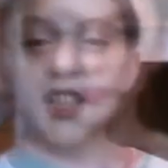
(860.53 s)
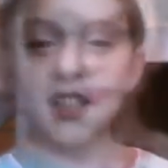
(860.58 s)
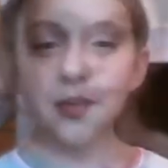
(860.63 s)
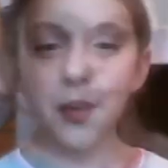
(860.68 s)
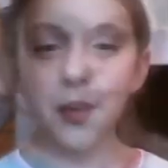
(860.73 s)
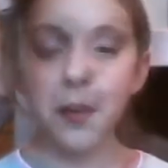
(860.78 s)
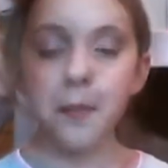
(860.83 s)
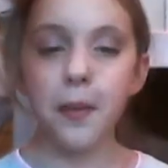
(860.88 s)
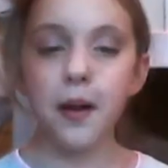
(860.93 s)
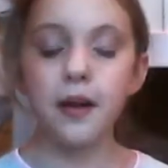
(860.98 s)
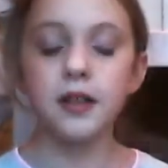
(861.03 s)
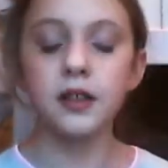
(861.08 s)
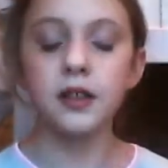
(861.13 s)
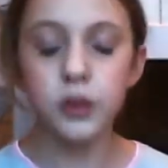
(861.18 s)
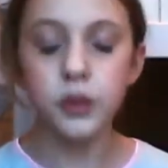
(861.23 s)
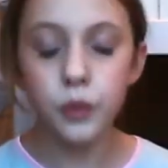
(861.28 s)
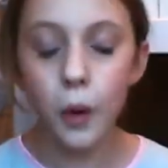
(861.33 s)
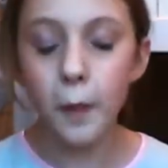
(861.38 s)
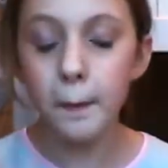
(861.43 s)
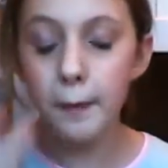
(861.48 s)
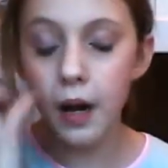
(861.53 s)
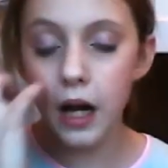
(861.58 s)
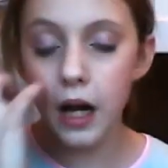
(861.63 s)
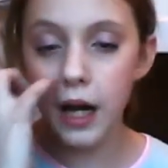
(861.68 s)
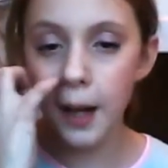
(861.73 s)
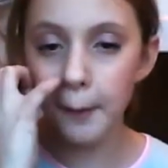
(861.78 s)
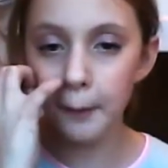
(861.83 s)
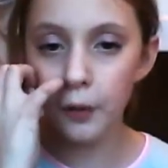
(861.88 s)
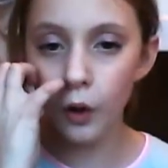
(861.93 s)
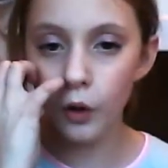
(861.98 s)
Now I just
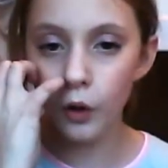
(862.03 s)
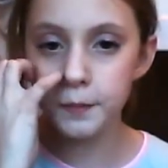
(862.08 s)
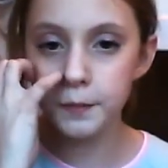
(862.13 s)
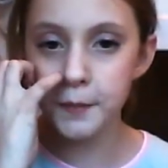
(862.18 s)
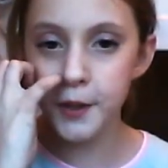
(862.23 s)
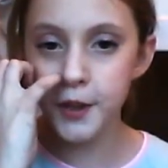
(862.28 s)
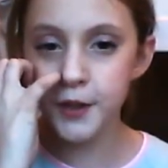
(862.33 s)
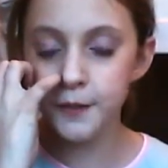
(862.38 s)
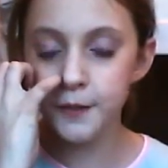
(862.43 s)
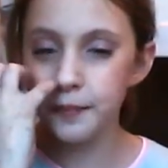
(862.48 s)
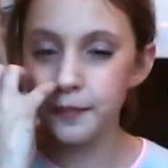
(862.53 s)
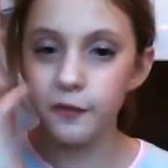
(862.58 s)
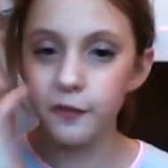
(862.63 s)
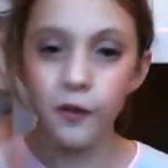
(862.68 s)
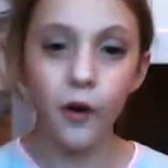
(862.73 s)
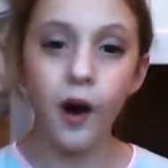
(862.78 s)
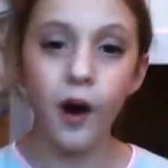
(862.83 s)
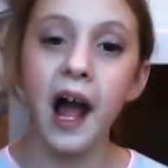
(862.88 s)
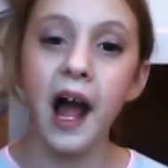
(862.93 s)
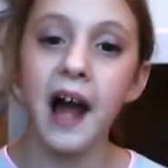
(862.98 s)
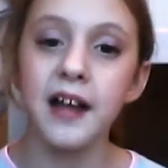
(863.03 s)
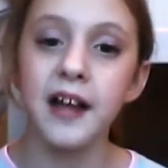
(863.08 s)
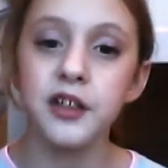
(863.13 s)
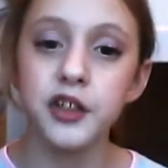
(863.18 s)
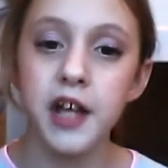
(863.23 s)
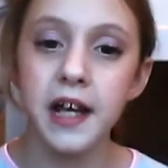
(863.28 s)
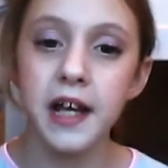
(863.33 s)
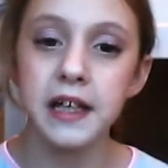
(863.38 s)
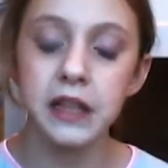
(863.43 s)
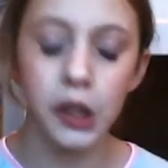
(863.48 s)
swapped my lip gloss because before
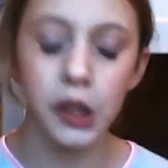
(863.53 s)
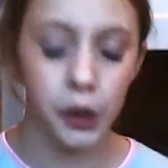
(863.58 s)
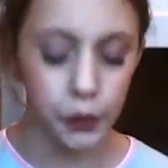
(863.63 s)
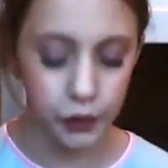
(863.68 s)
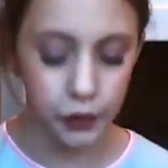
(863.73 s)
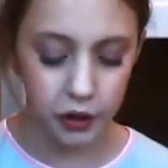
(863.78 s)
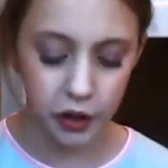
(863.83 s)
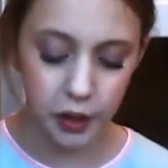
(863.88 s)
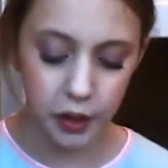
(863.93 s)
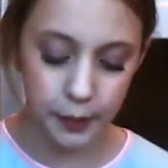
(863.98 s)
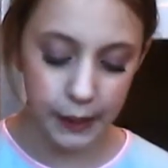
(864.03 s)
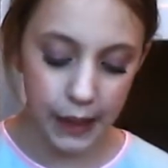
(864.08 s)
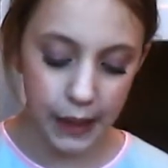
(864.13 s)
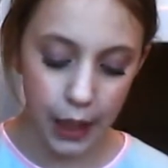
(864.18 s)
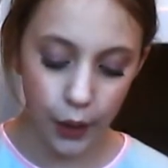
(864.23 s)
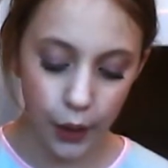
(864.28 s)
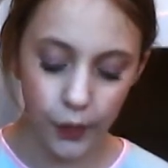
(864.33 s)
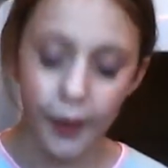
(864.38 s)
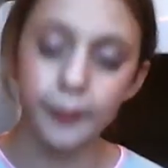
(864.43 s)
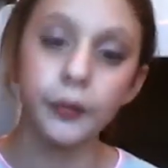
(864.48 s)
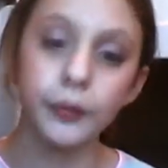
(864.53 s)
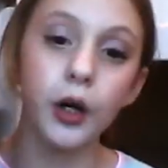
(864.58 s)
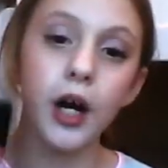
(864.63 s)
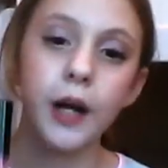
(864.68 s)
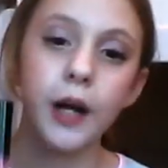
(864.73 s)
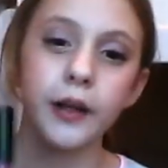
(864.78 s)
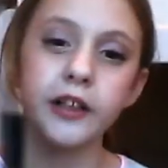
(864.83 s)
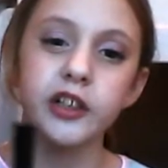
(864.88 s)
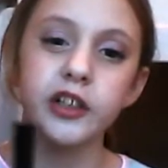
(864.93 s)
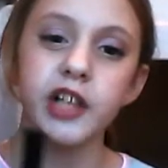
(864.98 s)
I had shade 02, but now
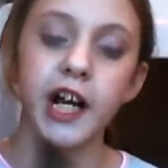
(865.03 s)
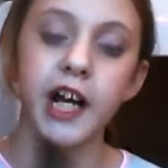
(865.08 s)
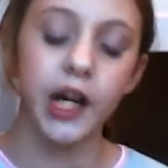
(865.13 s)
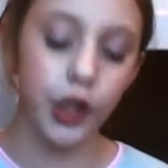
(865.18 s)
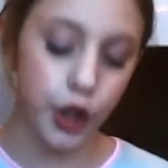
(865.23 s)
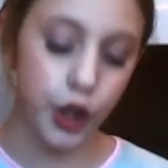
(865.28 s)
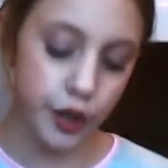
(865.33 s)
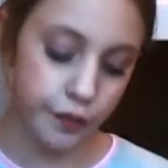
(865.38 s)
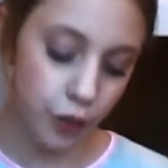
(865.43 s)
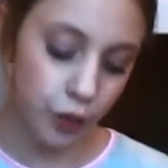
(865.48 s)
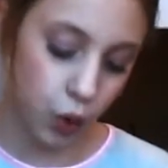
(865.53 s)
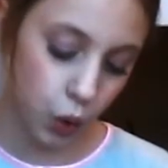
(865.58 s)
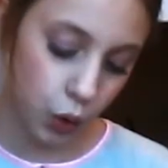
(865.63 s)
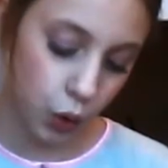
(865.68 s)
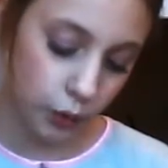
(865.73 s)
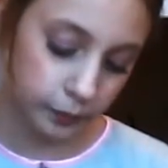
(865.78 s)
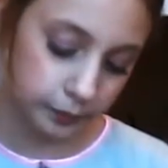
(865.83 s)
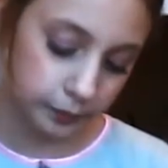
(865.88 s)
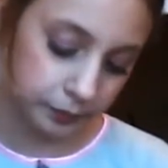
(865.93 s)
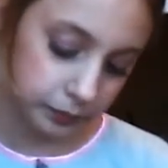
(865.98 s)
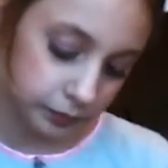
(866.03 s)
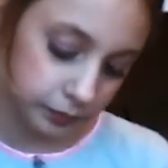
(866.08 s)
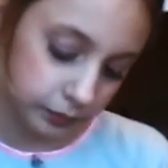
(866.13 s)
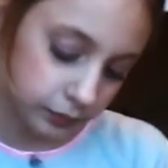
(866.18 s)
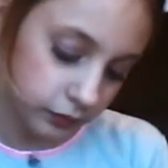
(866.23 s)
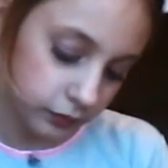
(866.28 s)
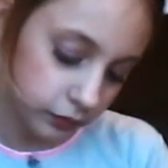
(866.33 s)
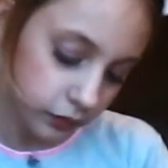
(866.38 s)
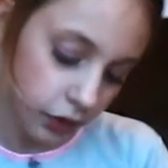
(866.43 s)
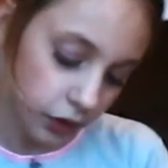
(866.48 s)
I'm going with shade 04
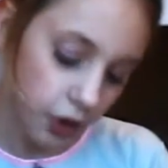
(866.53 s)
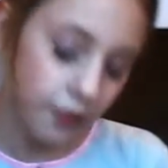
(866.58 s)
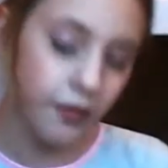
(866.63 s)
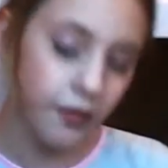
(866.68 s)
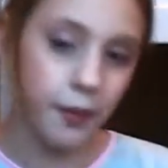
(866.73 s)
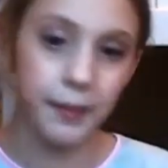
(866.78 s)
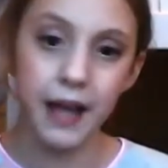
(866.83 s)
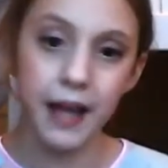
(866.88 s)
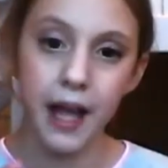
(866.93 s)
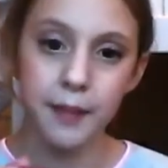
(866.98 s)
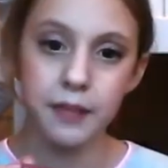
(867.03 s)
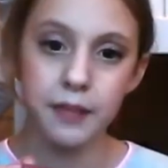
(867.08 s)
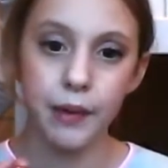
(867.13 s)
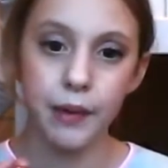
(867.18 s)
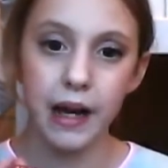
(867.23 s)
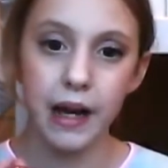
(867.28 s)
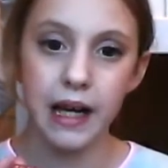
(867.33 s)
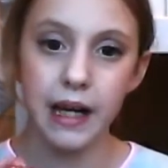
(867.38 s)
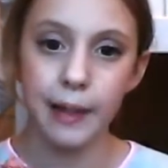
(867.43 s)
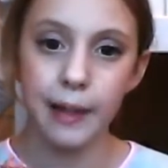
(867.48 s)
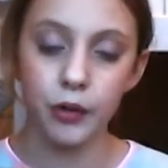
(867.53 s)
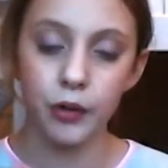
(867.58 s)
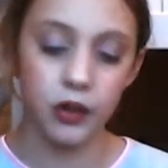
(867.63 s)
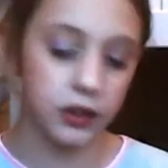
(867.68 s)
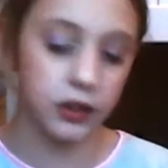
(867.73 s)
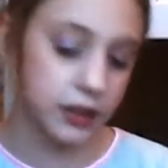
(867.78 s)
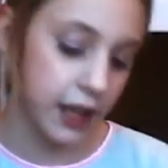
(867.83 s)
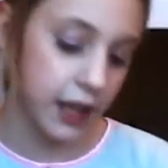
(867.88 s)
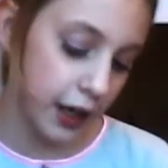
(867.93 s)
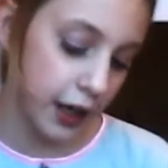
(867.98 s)
from the MUA
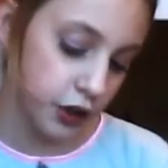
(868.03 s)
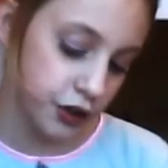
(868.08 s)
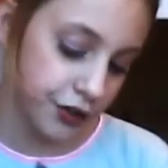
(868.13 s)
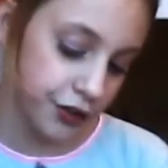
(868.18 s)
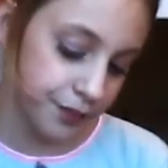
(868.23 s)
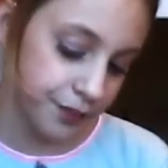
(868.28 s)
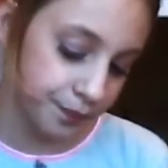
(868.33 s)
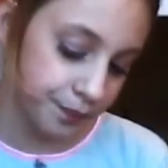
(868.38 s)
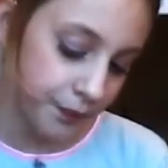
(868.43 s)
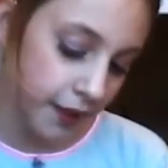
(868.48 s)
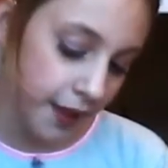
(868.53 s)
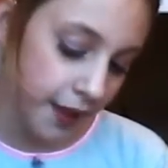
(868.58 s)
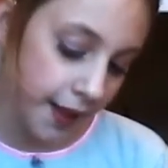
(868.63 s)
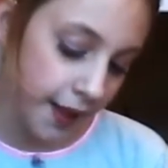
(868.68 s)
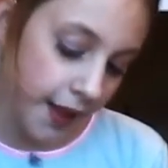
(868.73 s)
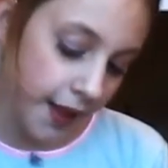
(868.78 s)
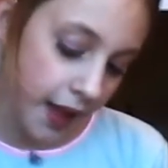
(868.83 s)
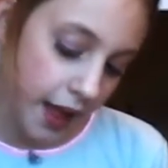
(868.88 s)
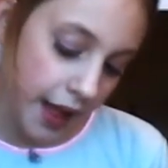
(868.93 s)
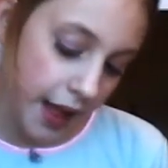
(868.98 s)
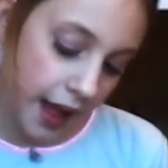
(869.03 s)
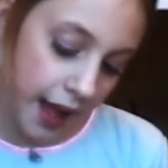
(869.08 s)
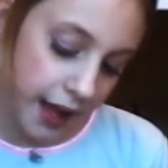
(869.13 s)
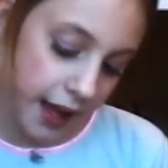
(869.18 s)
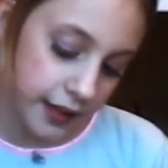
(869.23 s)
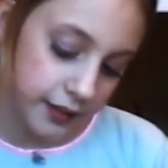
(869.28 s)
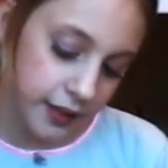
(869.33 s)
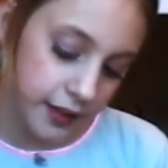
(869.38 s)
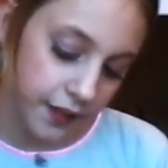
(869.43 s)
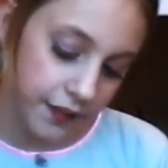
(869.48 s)
lip gloss collection.
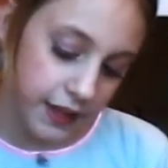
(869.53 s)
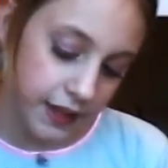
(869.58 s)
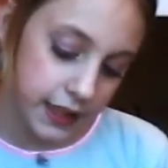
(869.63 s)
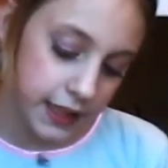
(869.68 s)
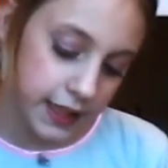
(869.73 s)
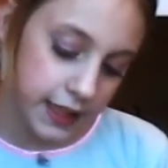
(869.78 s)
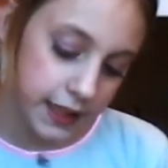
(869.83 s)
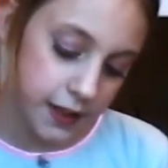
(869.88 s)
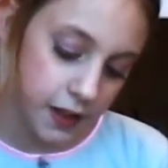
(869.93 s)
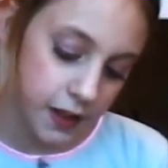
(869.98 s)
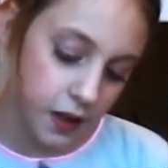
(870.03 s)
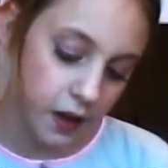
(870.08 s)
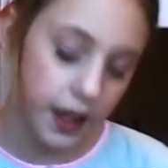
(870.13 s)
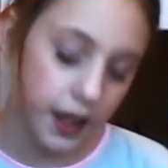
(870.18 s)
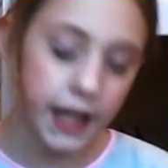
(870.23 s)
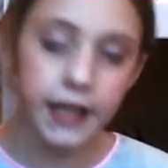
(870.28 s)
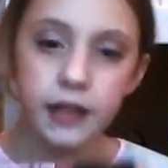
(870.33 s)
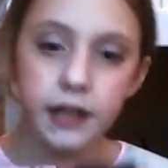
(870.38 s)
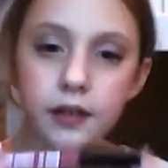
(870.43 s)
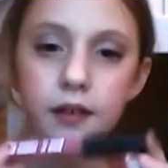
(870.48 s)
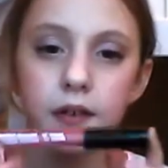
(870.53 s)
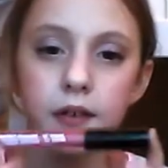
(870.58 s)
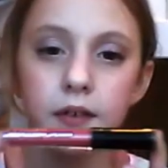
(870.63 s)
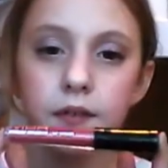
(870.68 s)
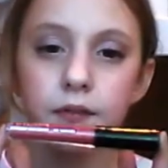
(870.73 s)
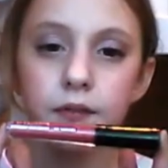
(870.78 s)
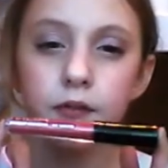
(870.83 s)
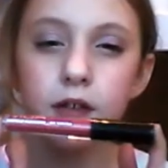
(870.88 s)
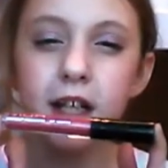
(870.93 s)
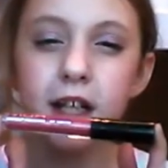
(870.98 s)
And this is a
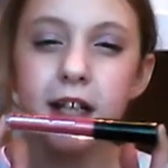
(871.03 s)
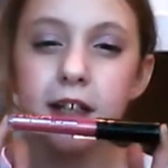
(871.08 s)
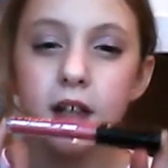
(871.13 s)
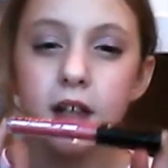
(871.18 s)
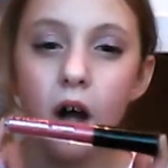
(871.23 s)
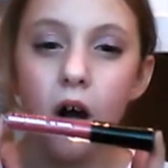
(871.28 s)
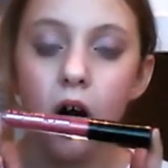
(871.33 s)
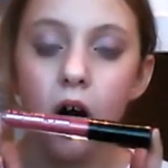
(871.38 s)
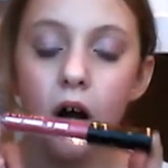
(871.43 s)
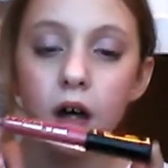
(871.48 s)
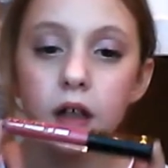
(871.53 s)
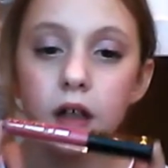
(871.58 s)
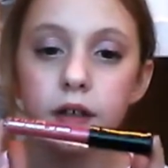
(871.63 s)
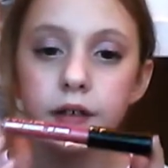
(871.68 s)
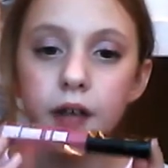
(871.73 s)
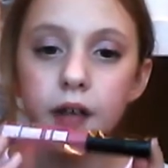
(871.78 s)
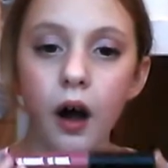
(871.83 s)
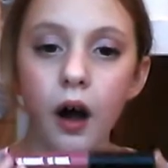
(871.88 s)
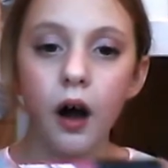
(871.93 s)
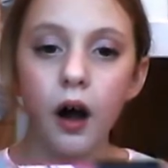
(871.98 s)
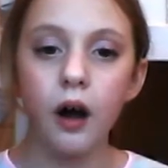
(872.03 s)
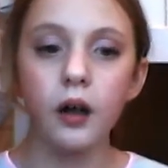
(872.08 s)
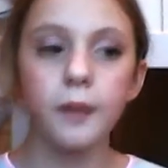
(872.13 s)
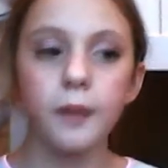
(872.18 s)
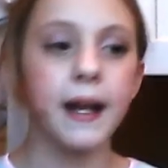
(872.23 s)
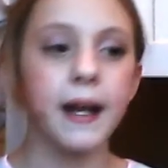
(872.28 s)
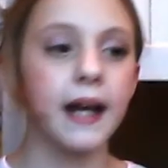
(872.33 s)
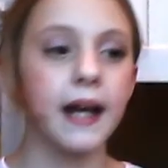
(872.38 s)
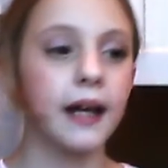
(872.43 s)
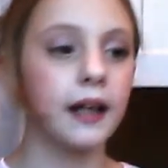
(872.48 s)
kind of really dark
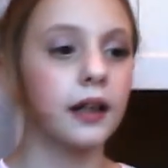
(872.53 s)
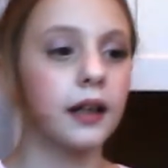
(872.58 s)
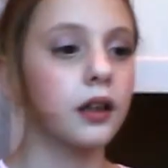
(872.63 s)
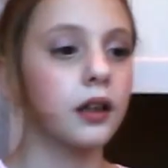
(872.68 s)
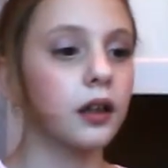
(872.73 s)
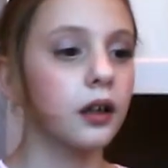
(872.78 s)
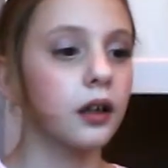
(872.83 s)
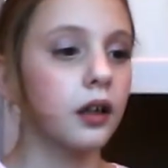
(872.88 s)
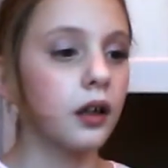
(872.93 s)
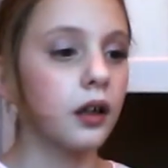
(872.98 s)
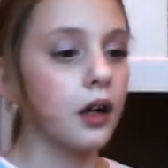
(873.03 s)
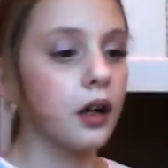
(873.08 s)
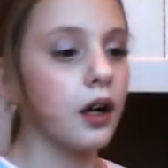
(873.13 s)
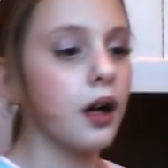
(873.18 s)
pink.